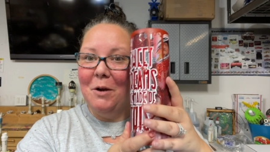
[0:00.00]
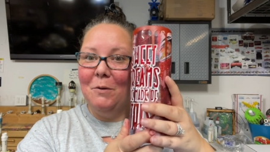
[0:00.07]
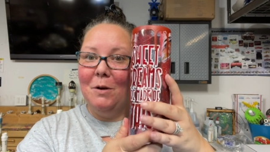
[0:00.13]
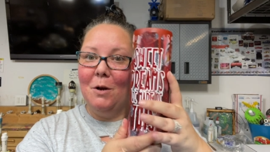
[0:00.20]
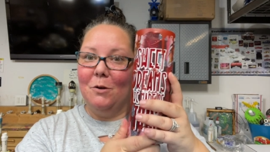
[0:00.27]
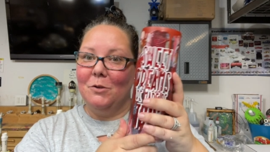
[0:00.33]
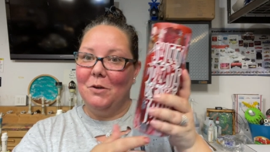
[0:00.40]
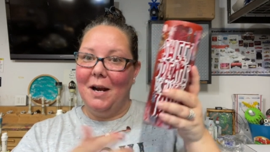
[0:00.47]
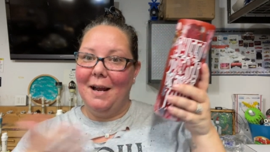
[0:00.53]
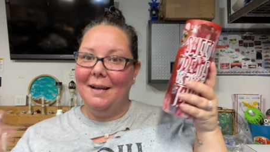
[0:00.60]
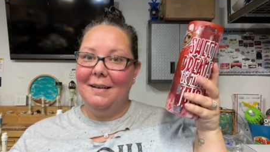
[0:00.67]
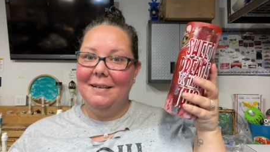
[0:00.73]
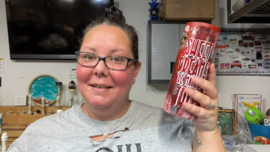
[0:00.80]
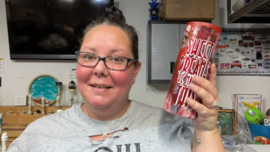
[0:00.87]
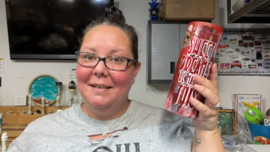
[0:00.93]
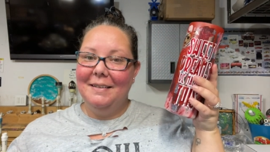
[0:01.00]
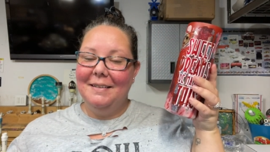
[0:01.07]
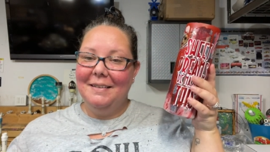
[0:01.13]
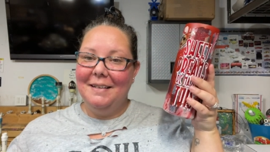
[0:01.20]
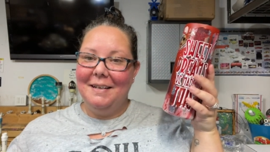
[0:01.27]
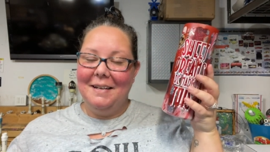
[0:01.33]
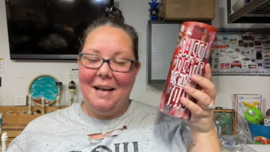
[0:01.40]
Who knows, right?
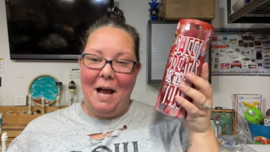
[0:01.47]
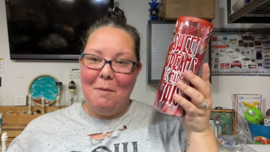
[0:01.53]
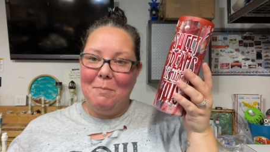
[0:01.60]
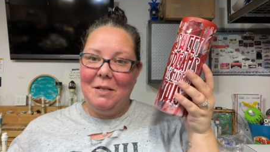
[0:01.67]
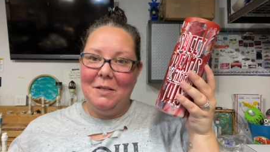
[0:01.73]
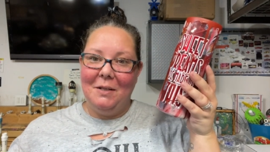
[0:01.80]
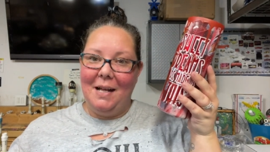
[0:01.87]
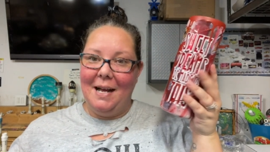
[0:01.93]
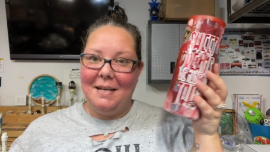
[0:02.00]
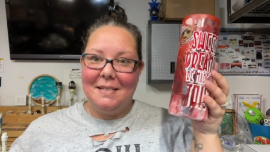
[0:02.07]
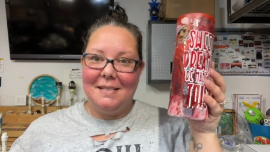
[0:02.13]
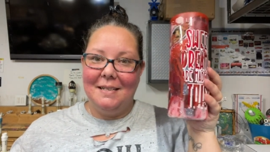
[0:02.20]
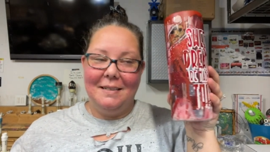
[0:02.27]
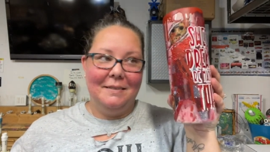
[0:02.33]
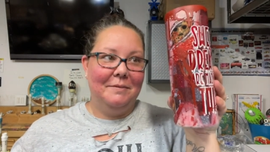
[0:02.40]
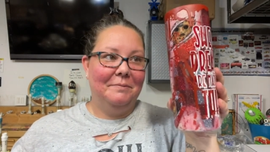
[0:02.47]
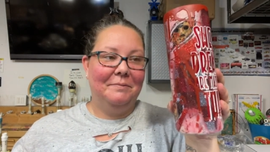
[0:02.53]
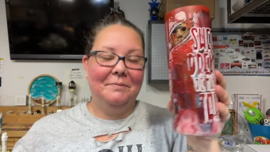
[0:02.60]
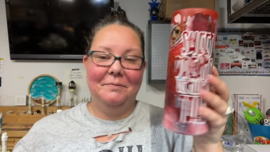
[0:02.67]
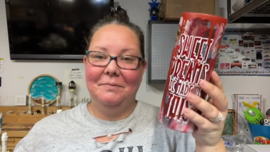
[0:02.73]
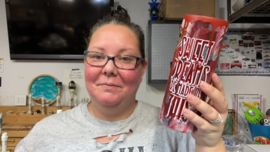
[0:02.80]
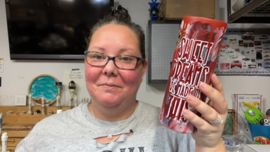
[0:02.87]
A happy little accident,
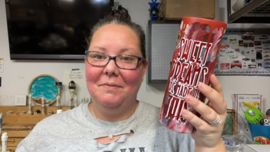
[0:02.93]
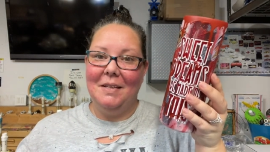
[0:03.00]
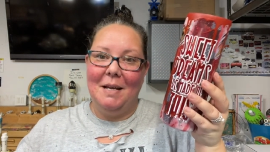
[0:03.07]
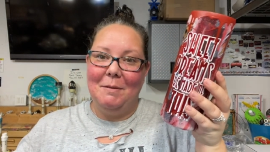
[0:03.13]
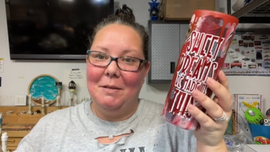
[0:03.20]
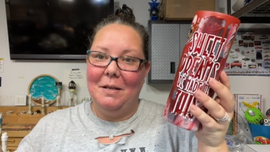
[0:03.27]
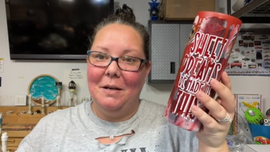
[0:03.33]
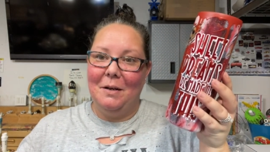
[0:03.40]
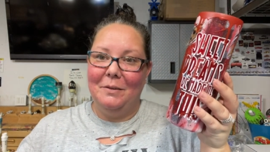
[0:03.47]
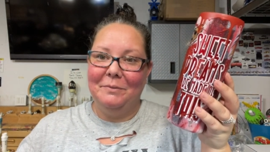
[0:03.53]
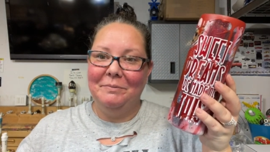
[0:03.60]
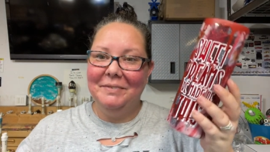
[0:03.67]
I, you know.